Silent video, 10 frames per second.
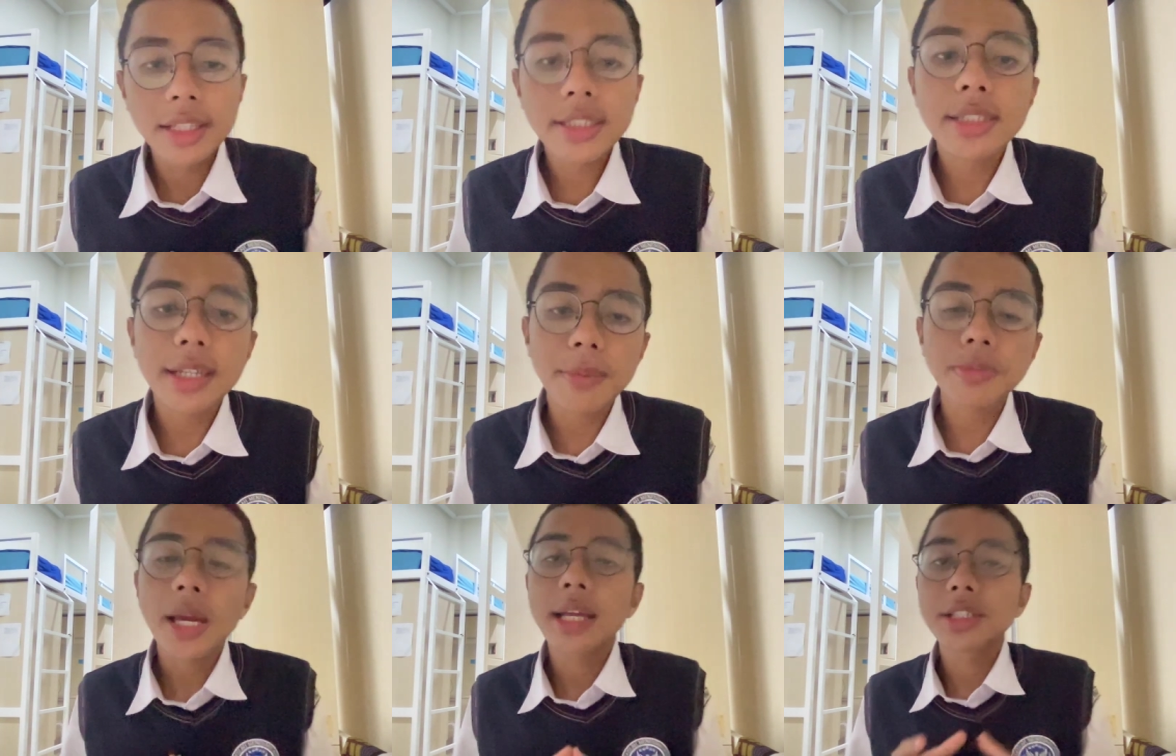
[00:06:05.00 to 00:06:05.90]
This
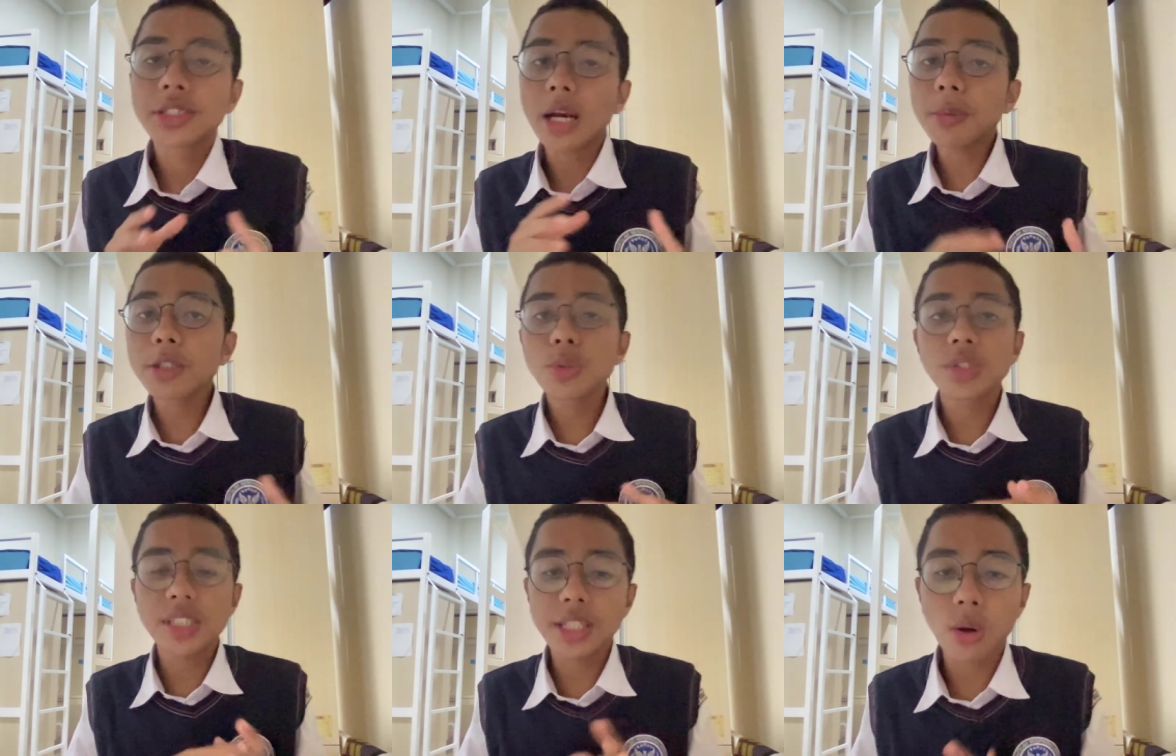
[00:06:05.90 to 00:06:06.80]
named
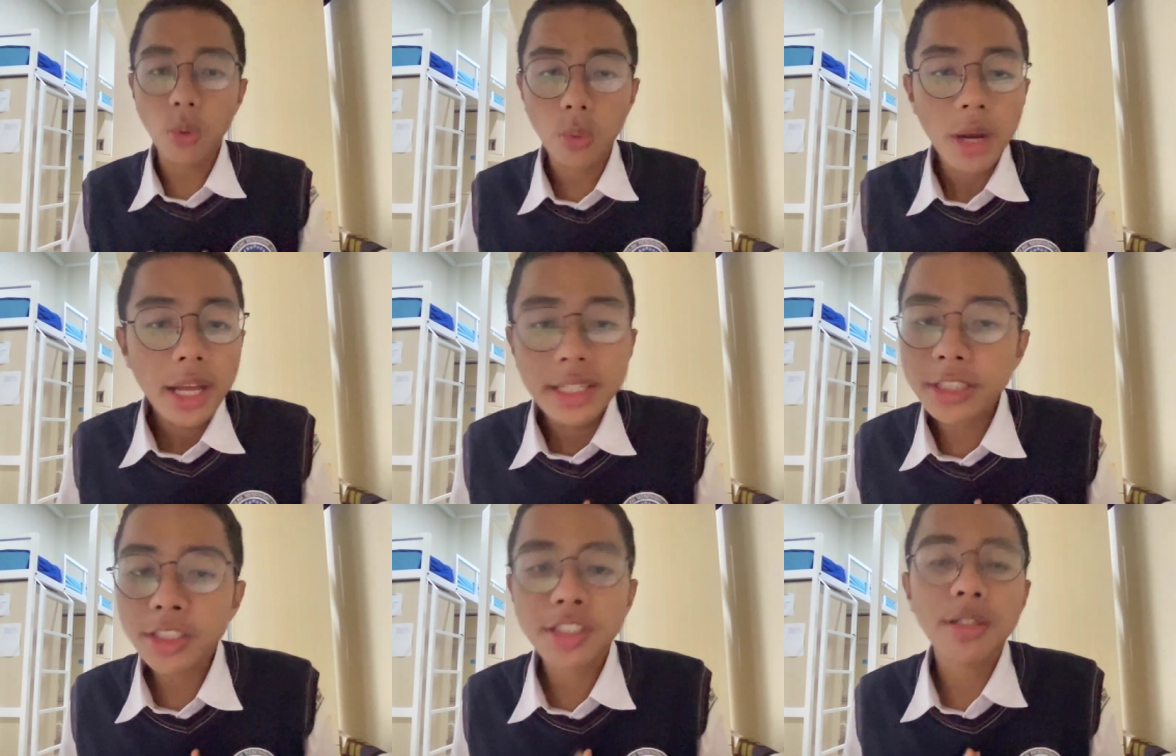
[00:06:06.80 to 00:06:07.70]
WTO.
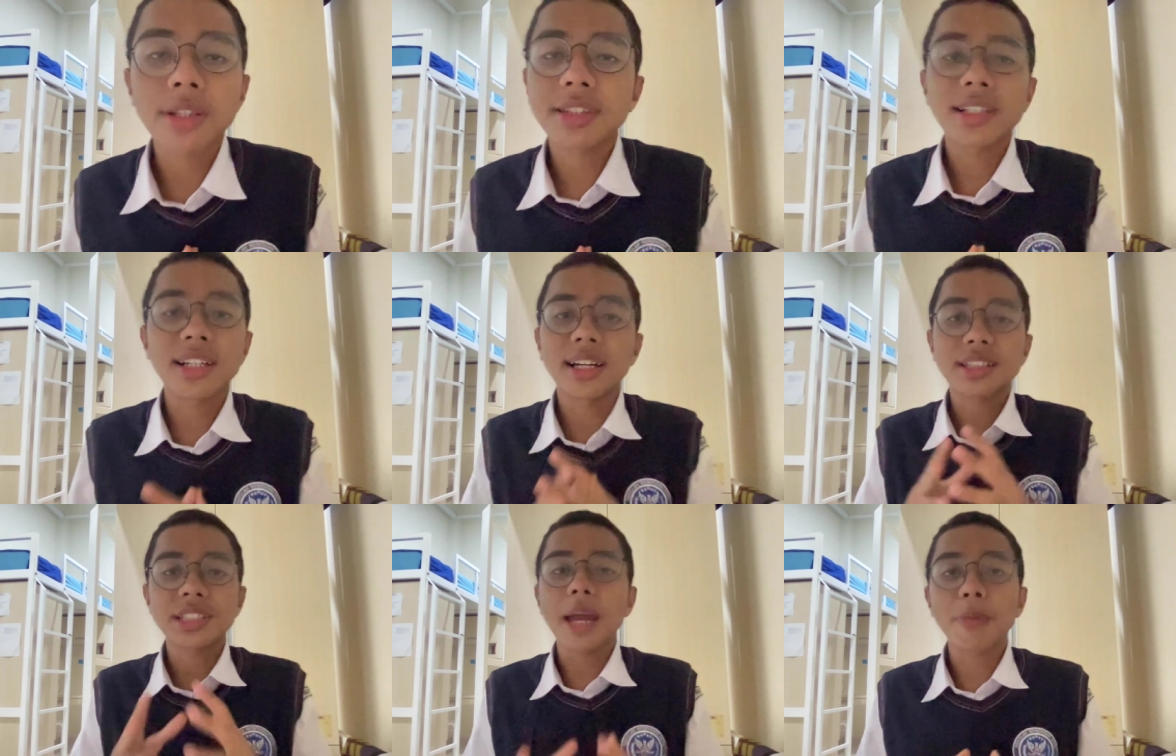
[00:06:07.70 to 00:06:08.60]
This is not a
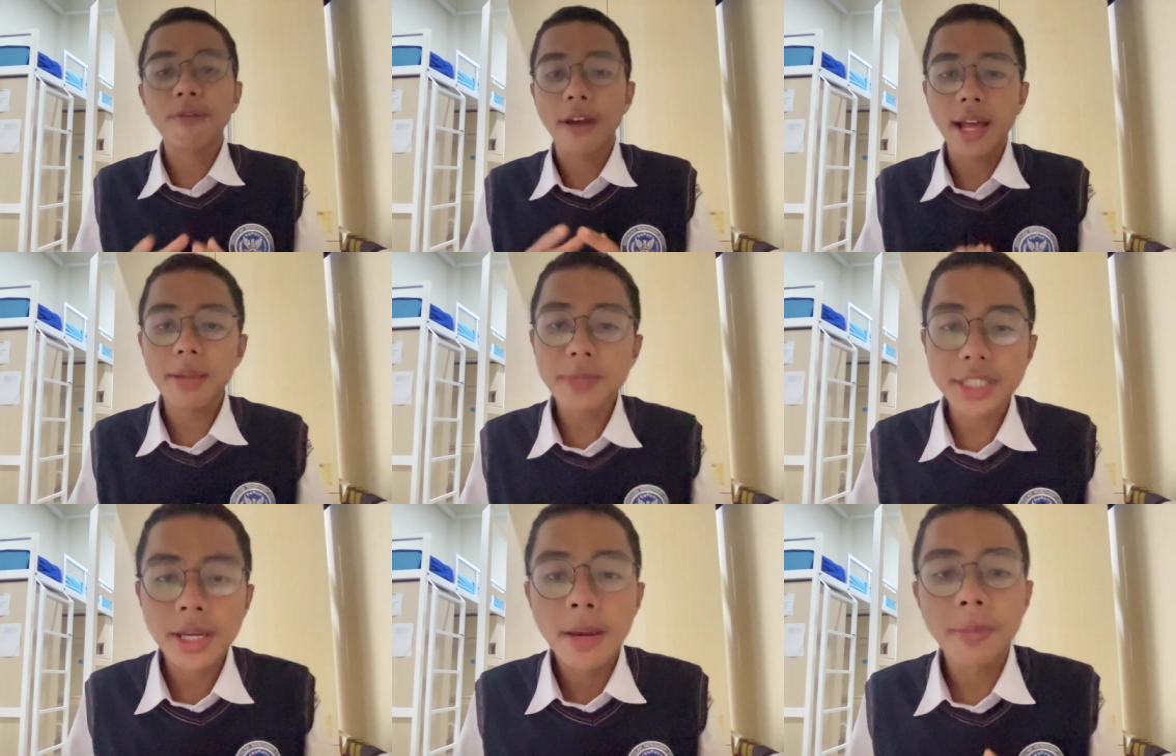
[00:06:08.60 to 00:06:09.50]
type of
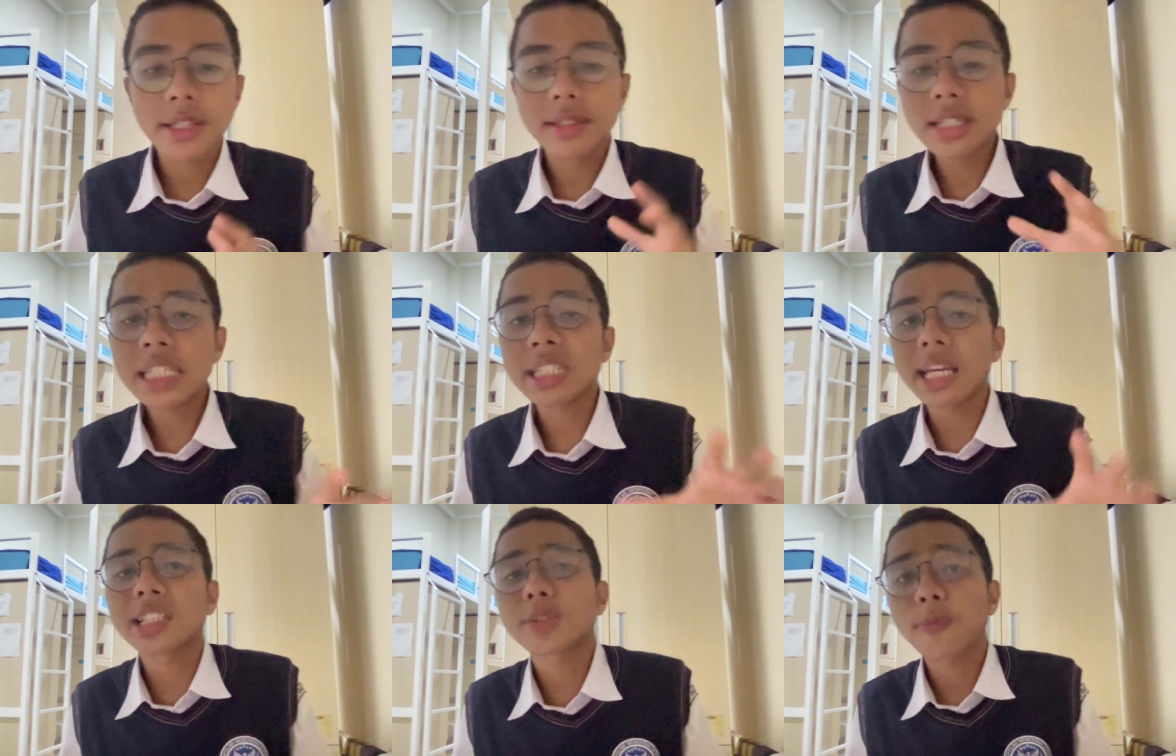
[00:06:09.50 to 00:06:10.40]
helmet, but this
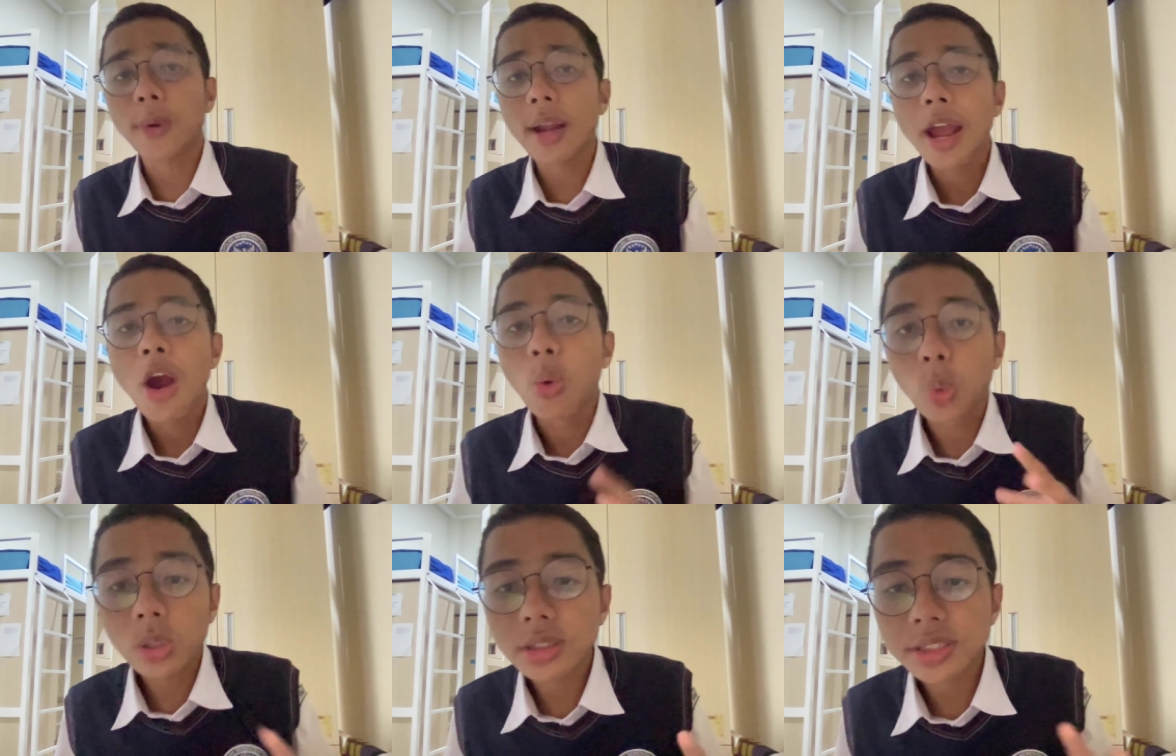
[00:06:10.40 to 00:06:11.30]
stands for
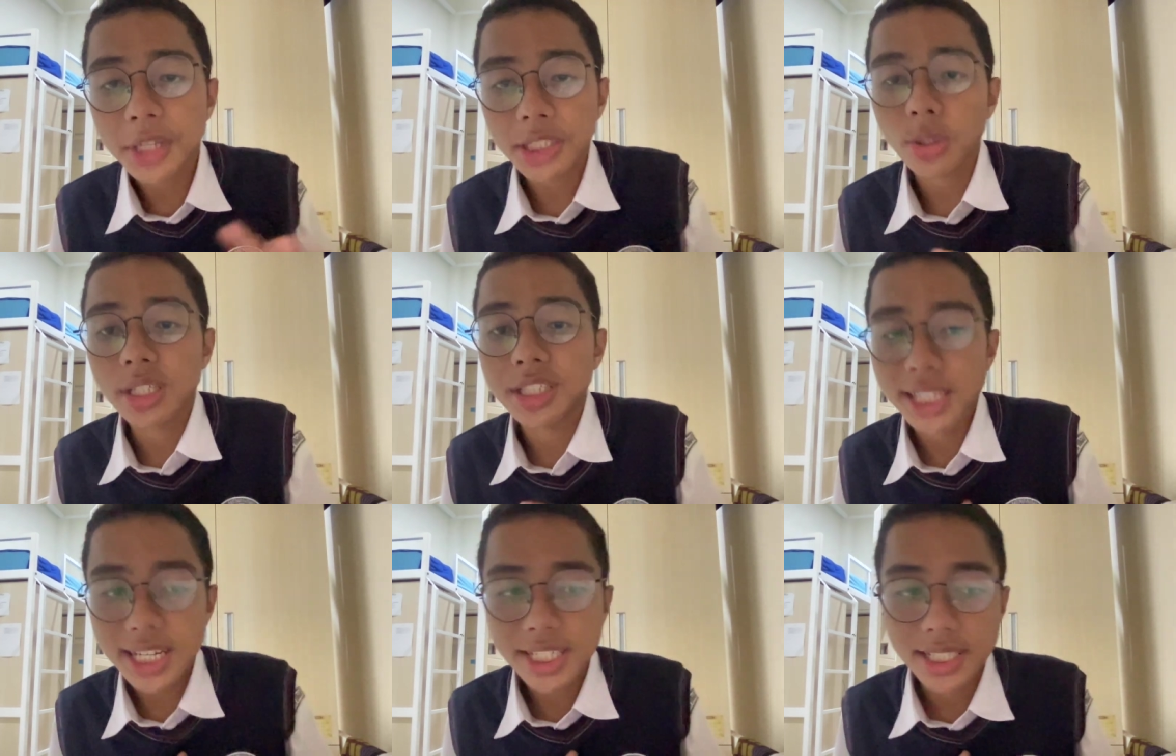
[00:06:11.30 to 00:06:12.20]
World Trade
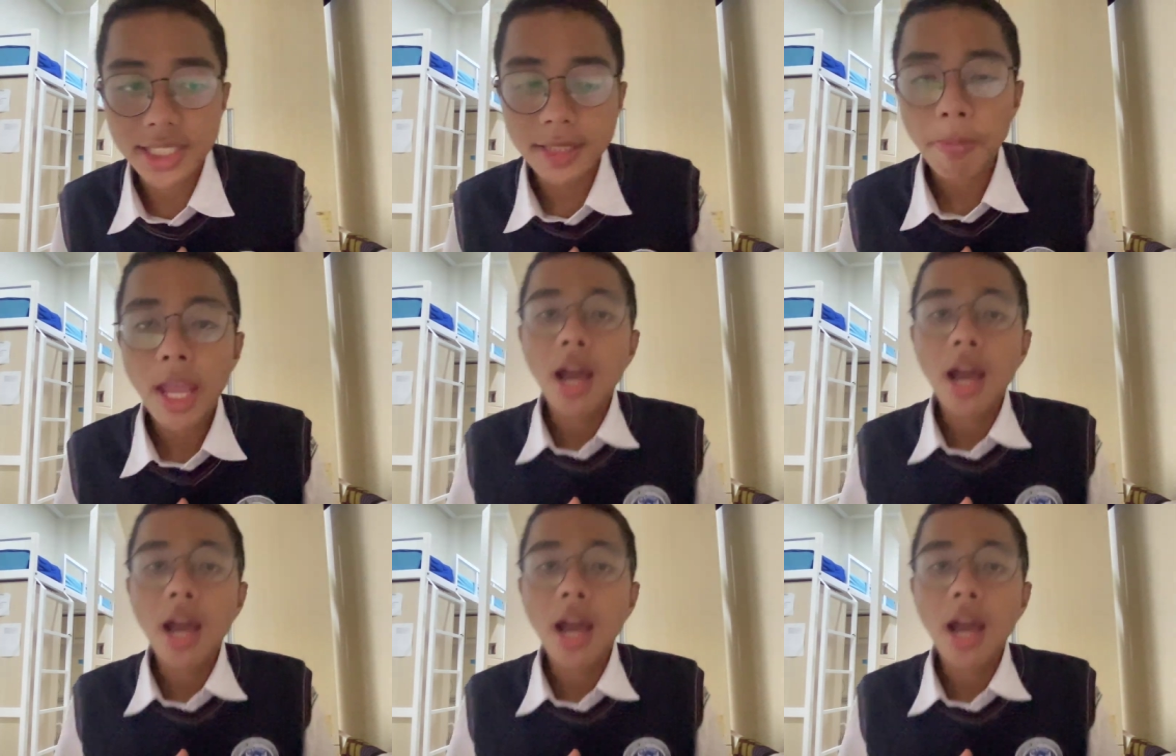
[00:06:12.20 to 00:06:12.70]
Organizations.